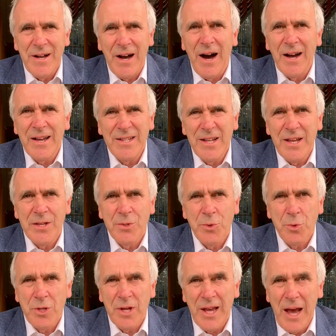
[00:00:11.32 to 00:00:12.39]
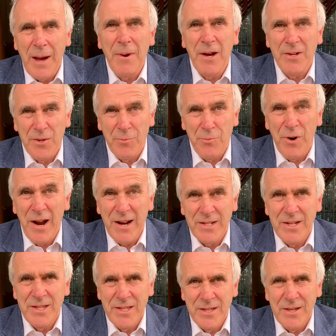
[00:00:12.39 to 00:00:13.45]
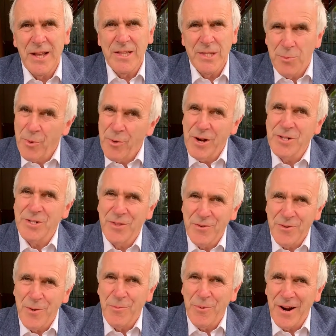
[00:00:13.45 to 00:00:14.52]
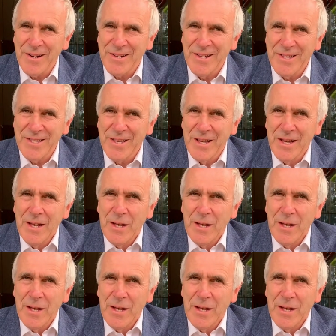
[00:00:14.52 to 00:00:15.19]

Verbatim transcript: ideas ought to come out of practice, inspiration through practice.